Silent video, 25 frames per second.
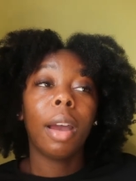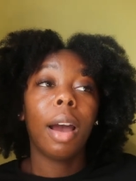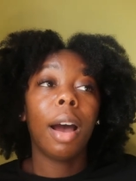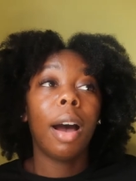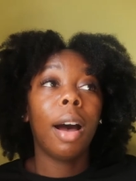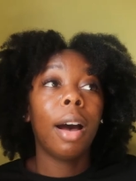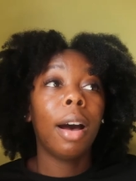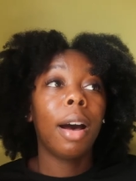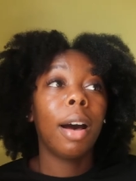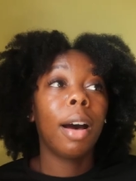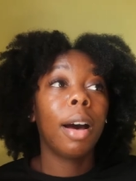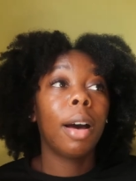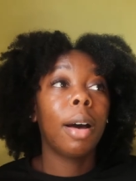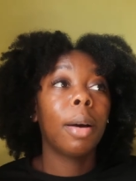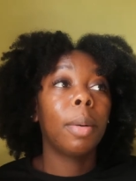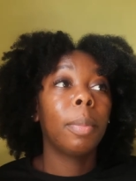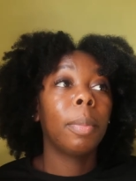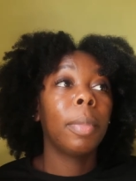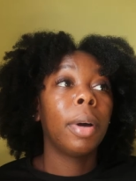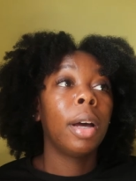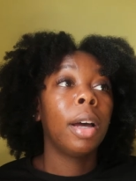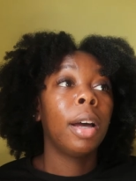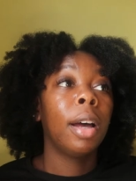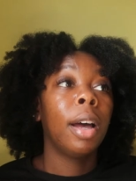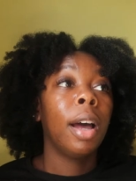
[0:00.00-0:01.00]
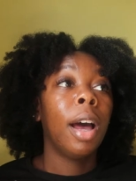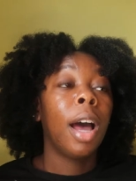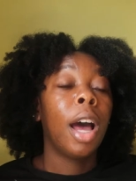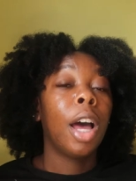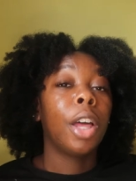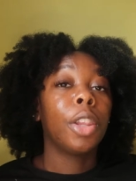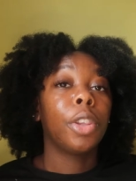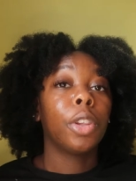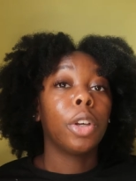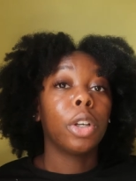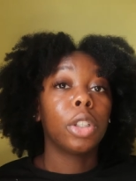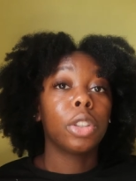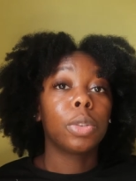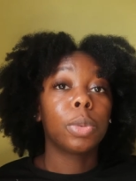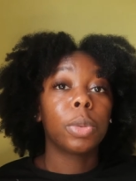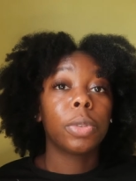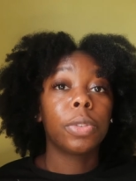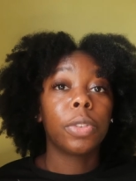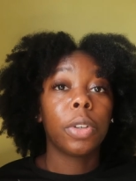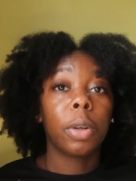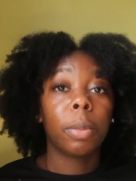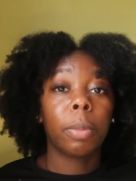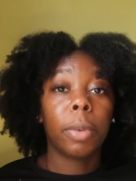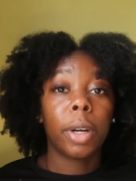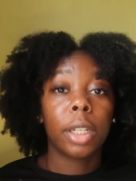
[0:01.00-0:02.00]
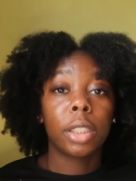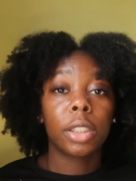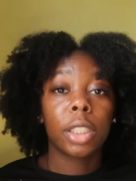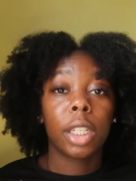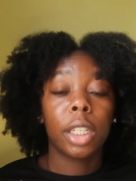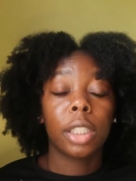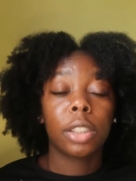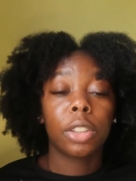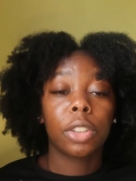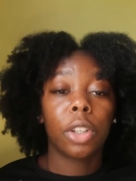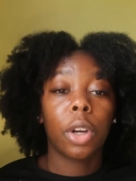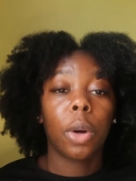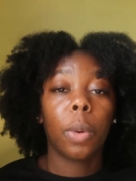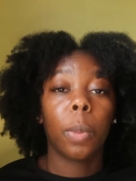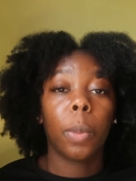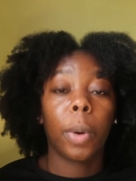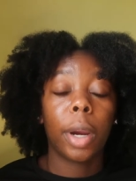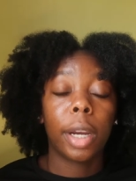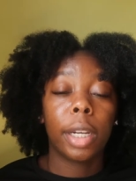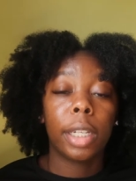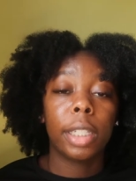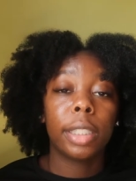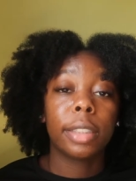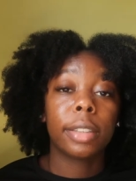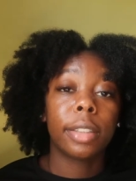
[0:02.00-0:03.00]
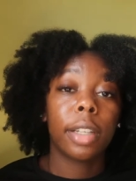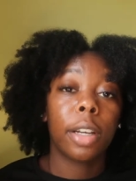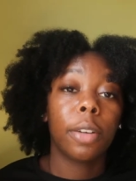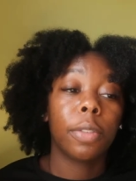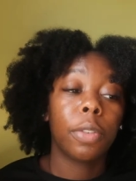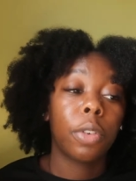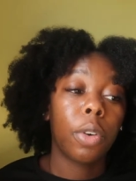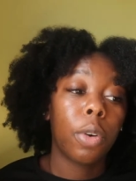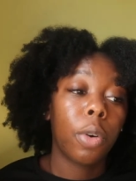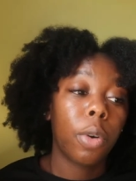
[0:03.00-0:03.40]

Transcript: Um... Those were for breast cancer awareness, of